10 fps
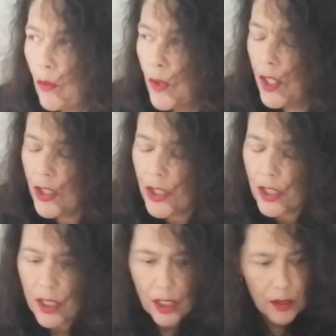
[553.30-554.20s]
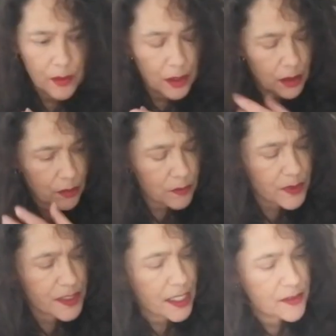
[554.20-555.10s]
which
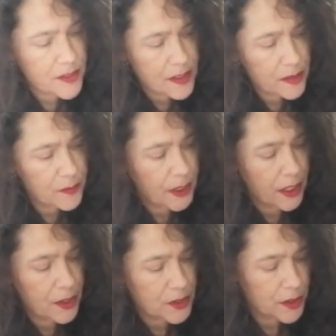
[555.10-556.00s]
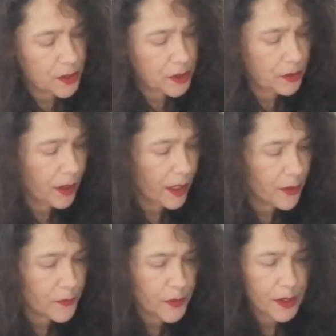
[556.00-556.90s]
says that you
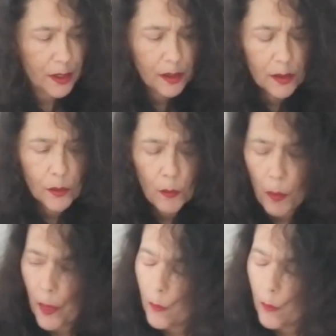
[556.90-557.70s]
have a